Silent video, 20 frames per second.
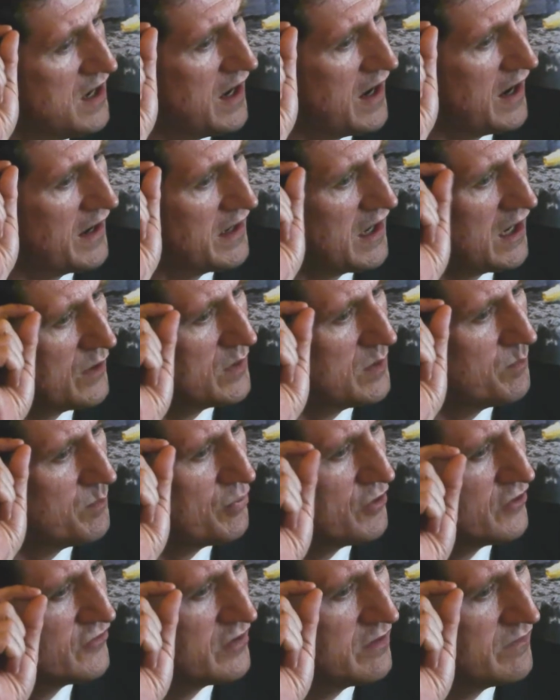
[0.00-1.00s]
and how we
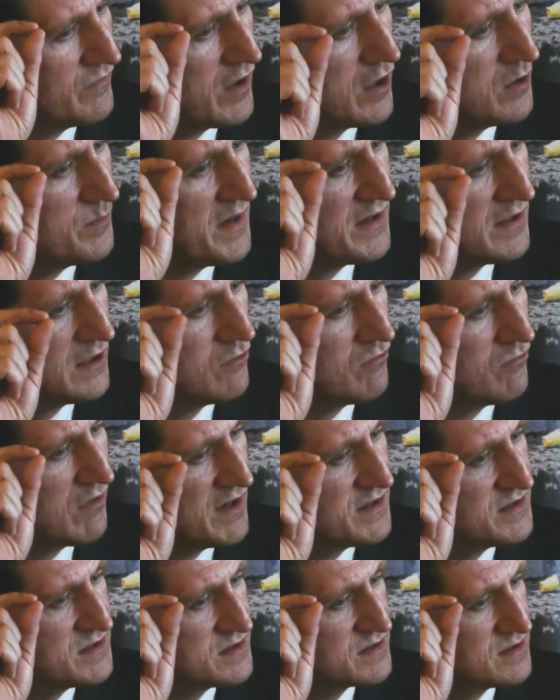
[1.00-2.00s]
put environmental
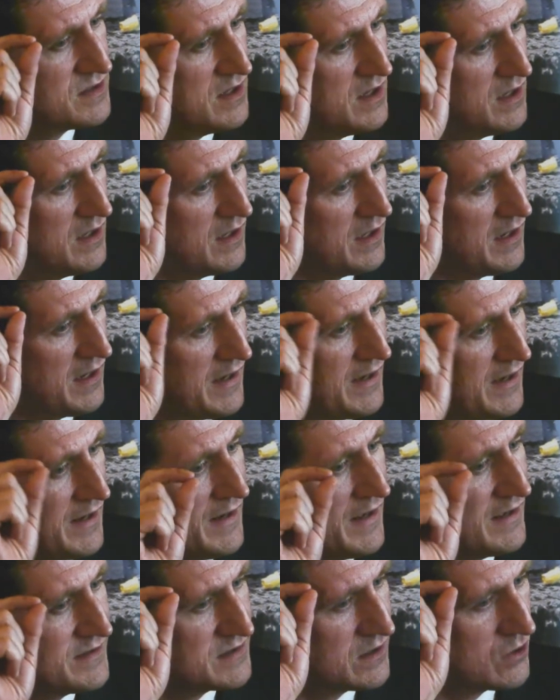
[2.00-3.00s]
rights in
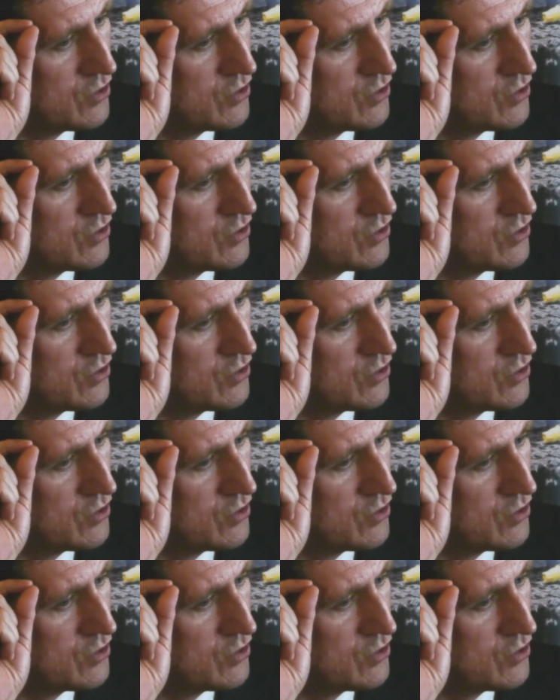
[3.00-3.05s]
as a